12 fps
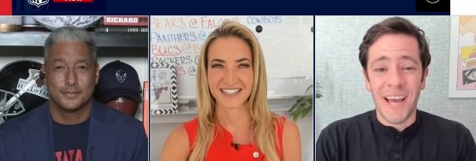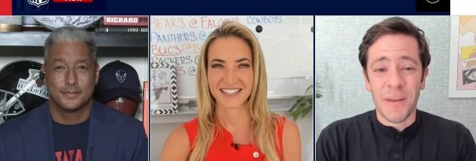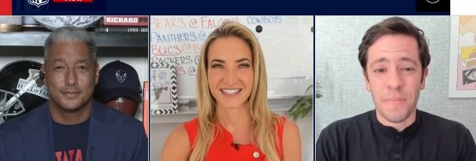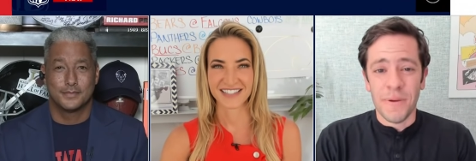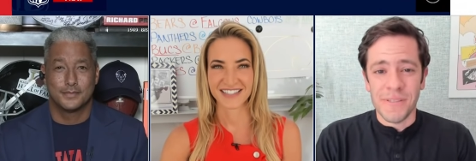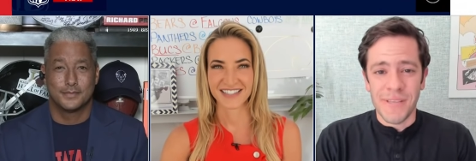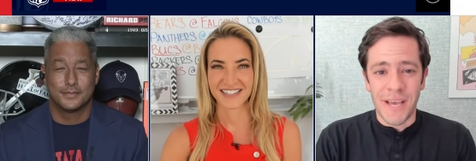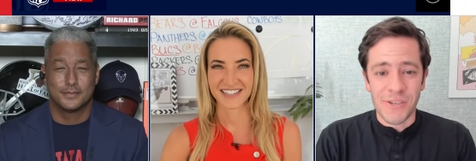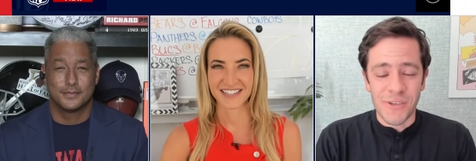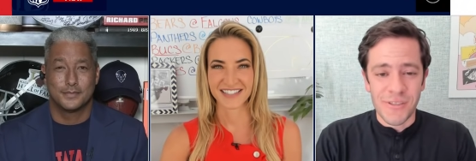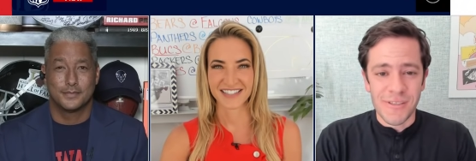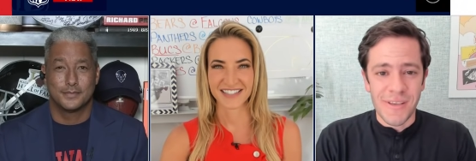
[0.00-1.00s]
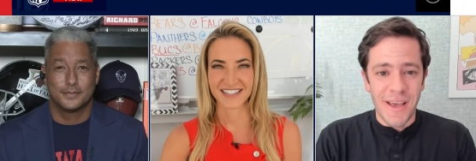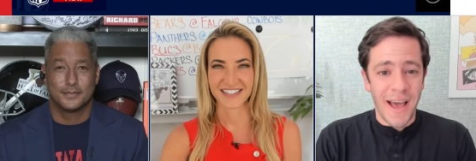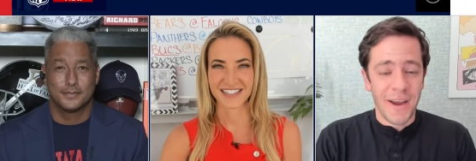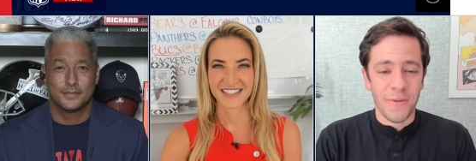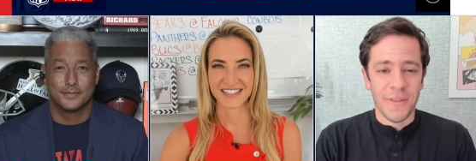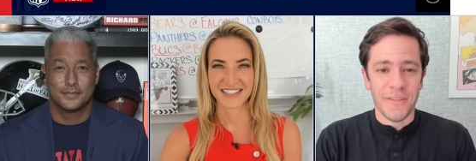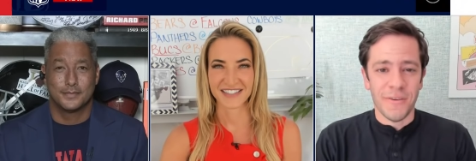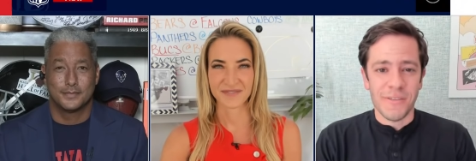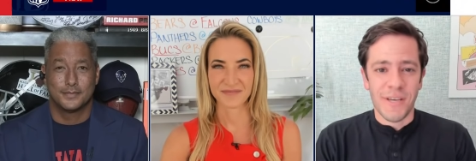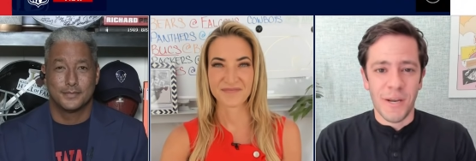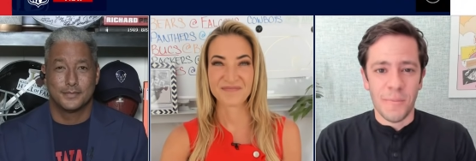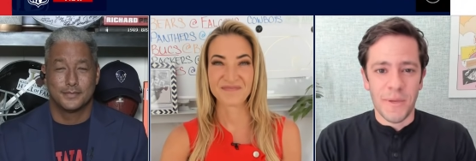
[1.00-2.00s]
Speaker 1: a lot of possessions. I don't think
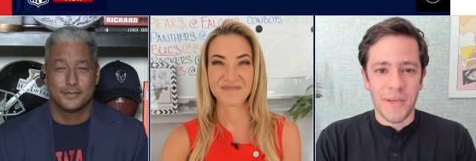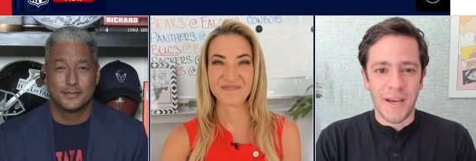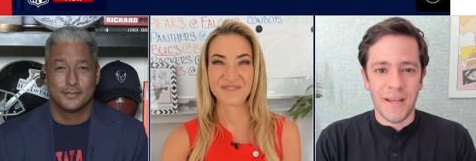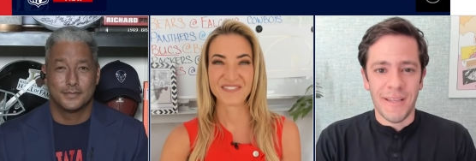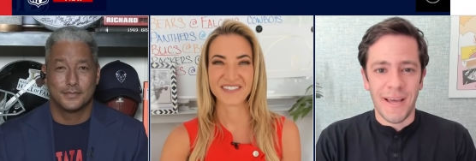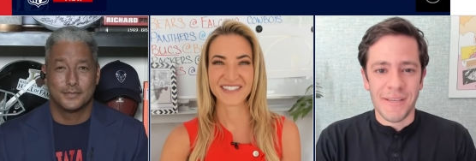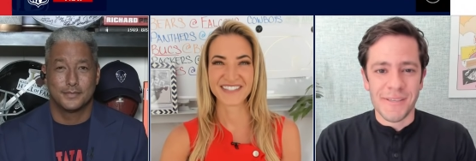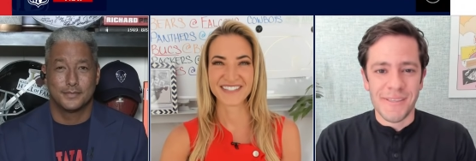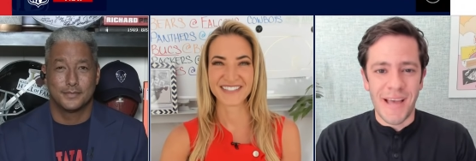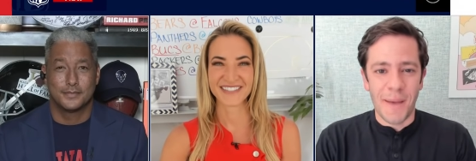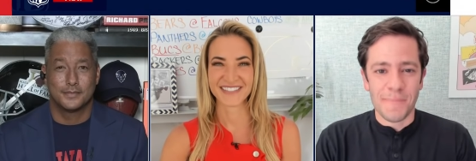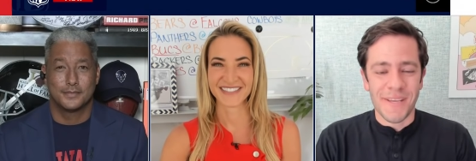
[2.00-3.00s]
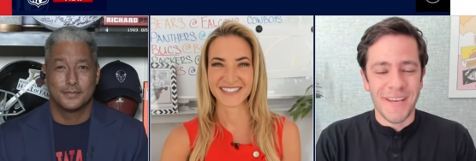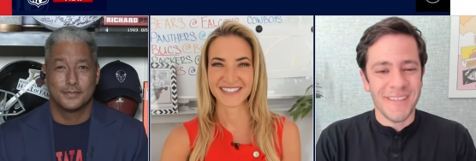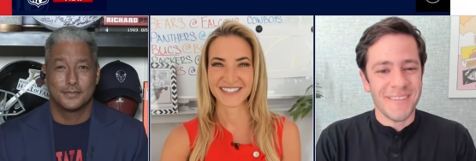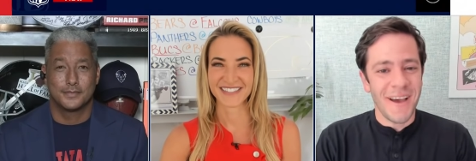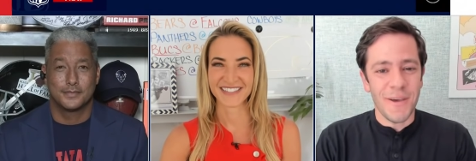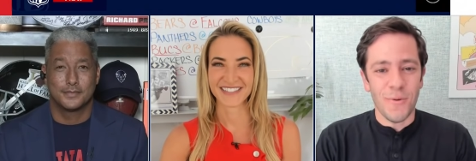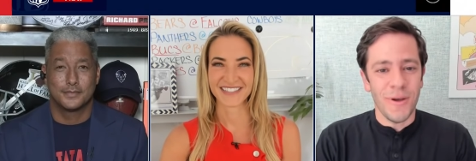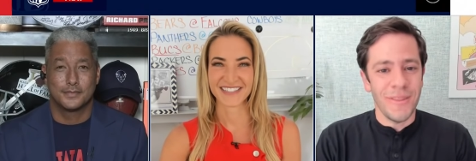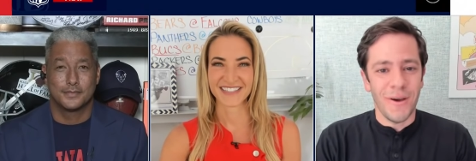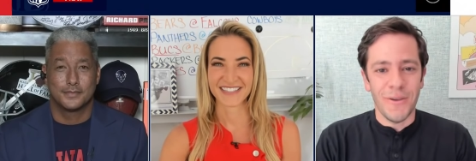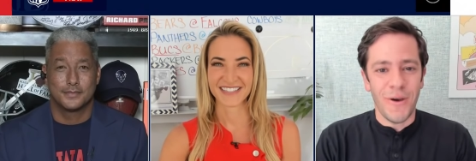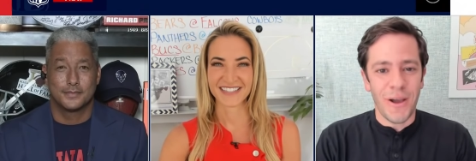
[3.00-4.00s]
there's going to be a lot of stops. In a tight
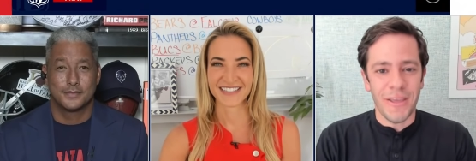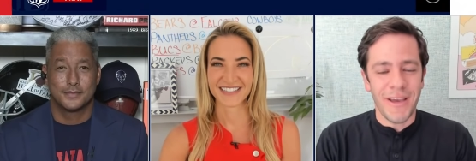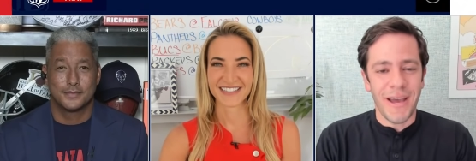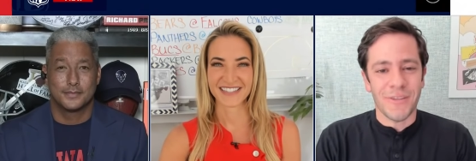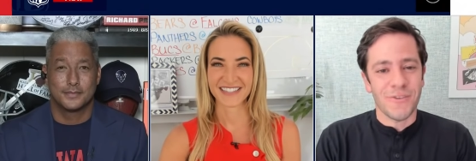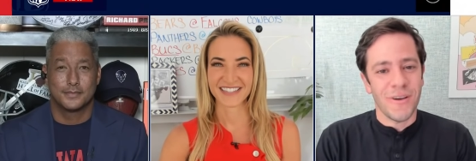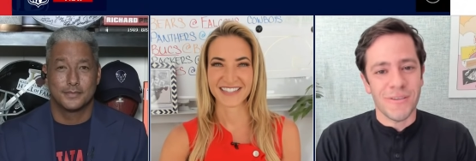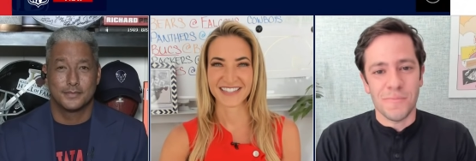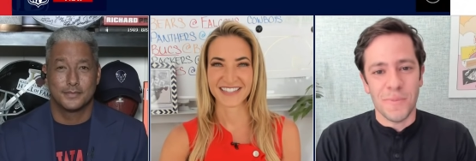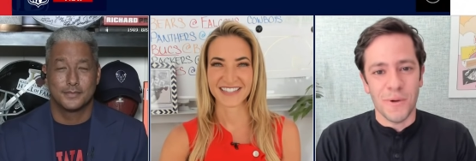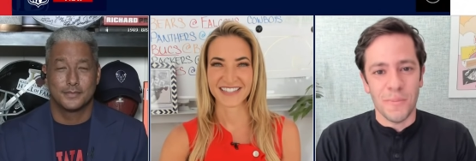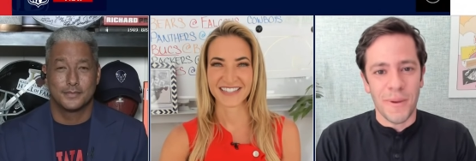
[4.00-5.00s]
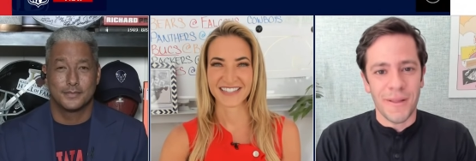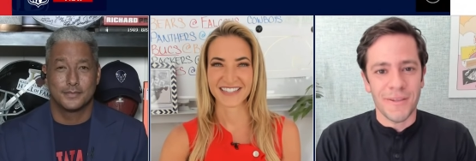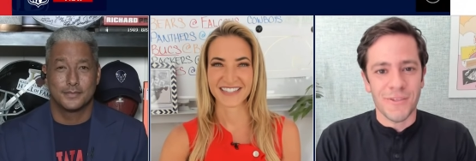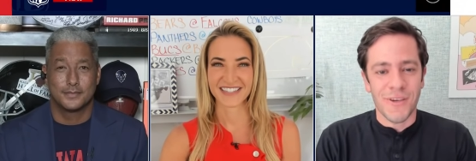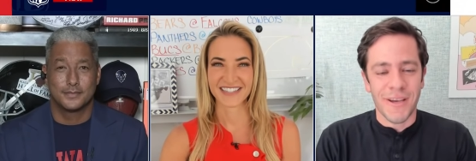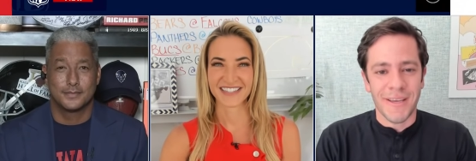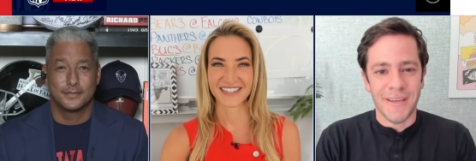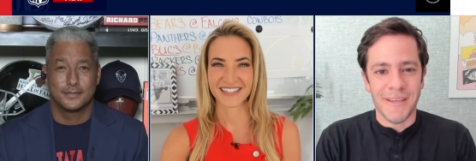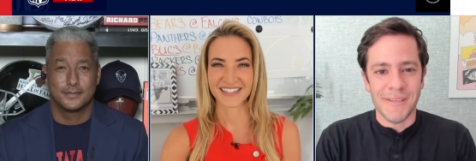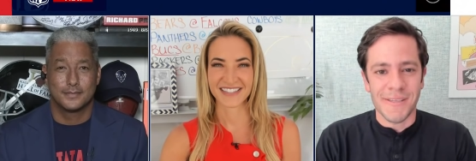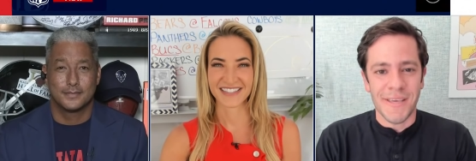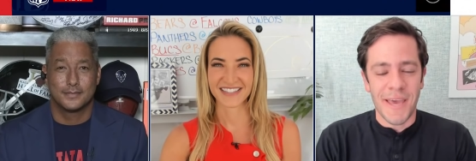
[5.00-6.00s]
one, though, you, you got to trust Bill Belichick and
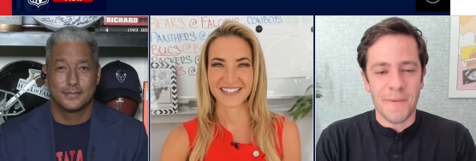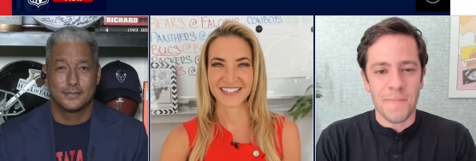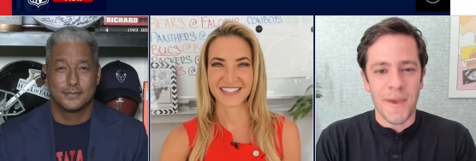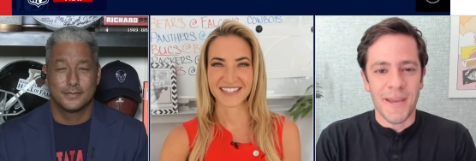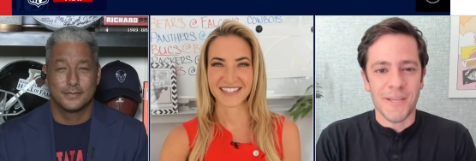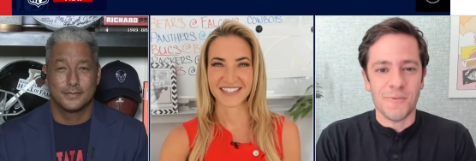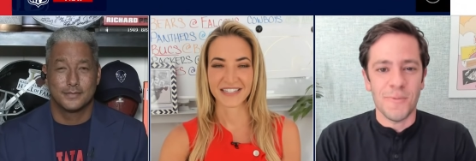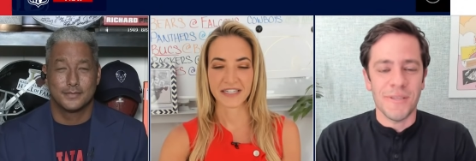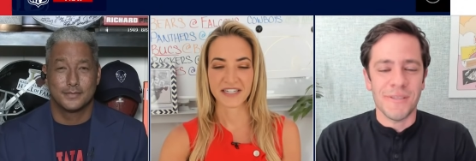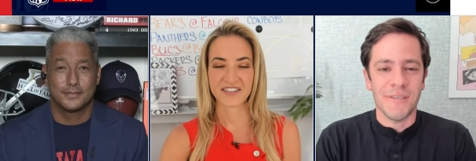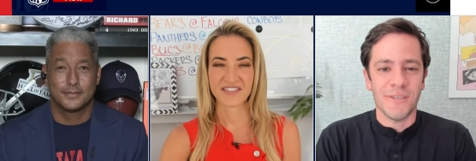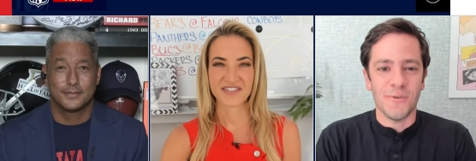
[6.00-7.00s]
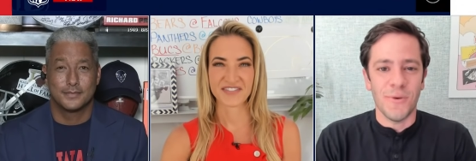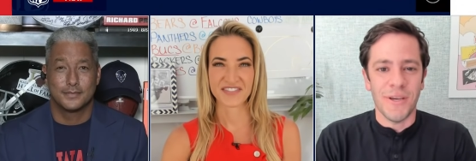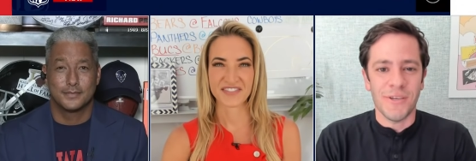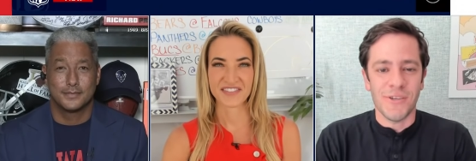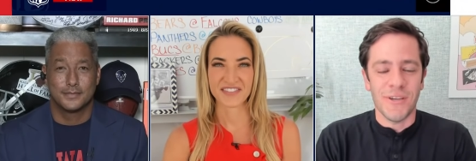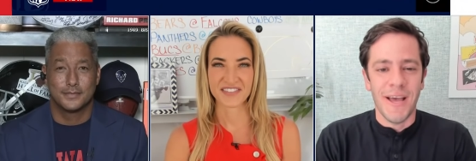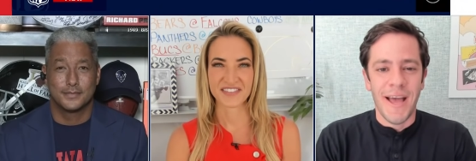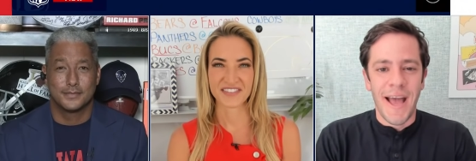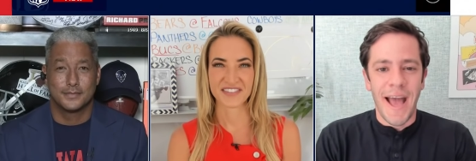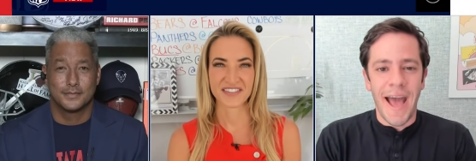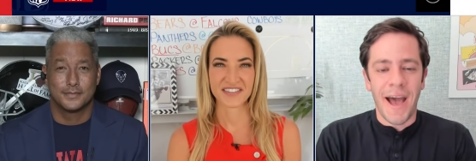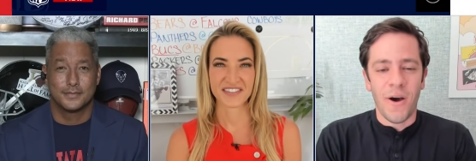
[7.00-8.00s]
his game management situation
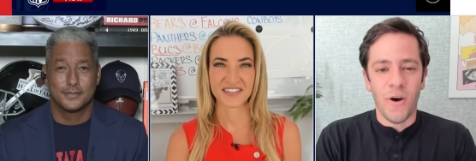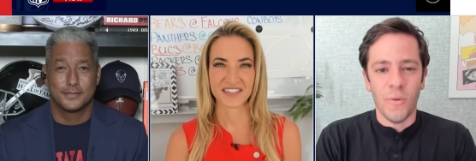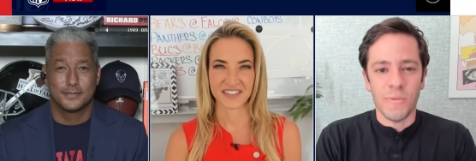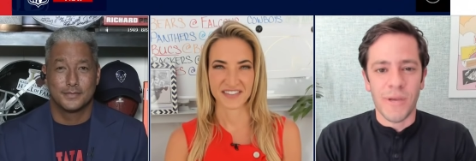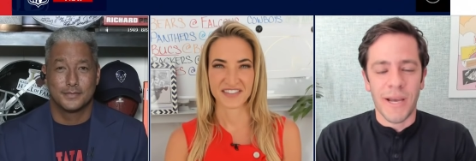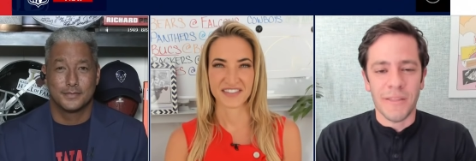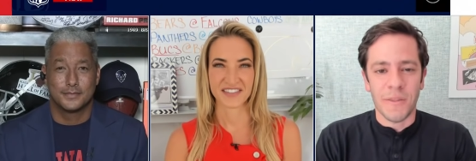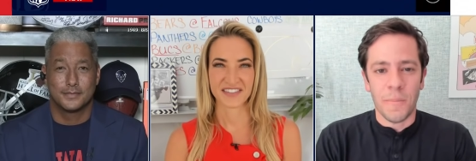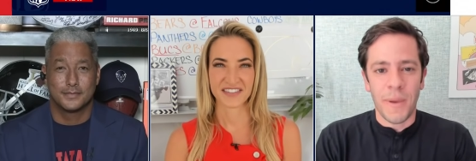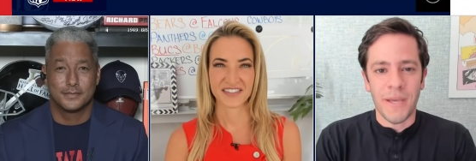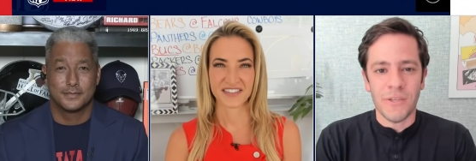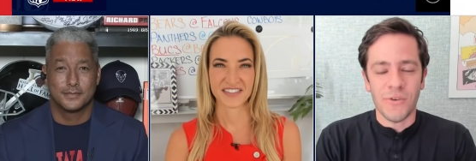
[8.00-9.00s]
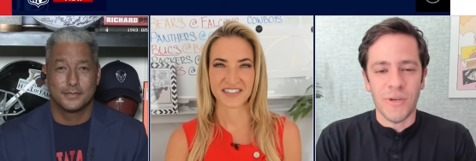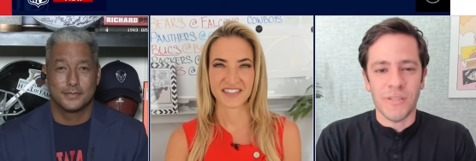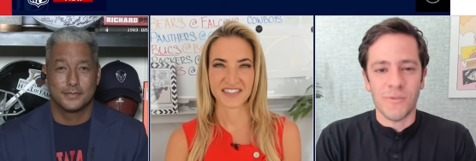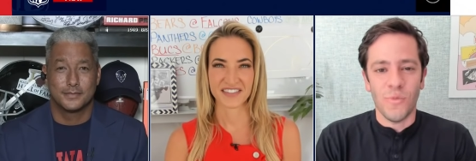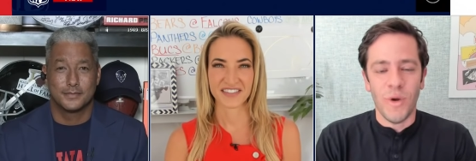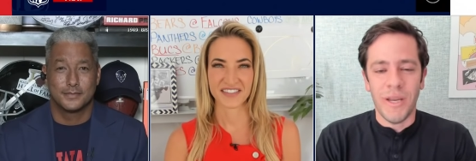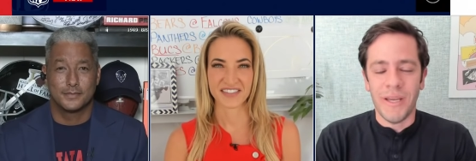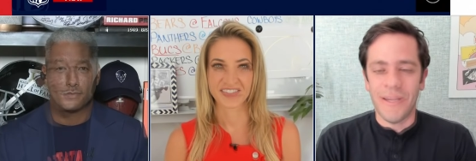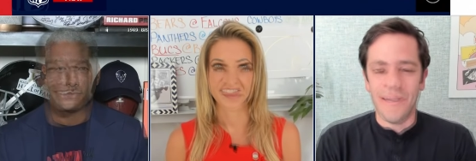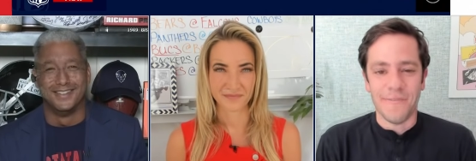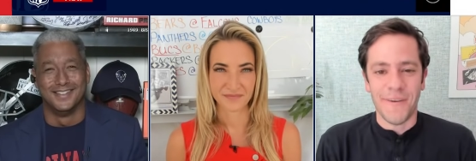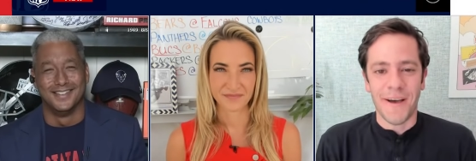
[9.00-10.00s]
at home. So I got the Patriots
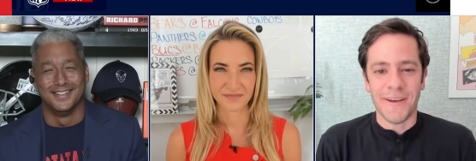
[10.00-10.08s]
winning. The